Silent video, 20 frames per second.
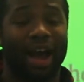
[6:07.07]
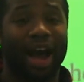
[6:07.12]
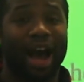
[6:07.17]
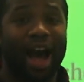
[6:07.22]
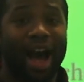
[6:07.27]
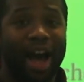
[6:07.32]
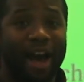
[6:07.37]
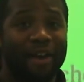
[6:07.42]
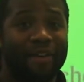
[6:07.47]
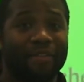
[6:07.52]

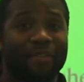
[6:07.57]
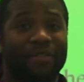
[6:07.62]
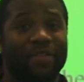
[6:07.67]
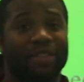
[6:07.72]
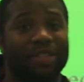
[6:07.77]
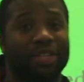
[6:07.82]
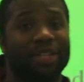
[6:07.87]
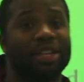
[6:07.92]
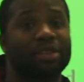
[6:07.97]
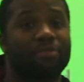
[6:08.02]
I've
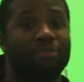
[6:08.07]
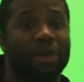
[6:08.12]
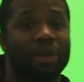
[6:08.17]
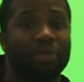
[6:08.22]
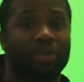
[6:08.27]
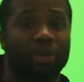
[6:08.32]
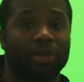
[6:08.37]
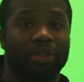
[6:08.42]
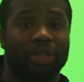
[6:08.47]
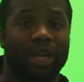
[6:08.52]
seen
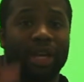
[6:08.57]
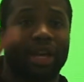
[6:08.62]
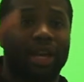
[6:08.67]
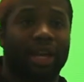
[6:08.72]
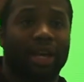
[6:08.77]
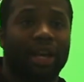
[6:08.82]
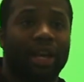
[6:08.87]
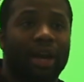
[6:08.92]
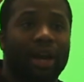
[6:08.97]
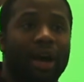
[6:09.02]
people take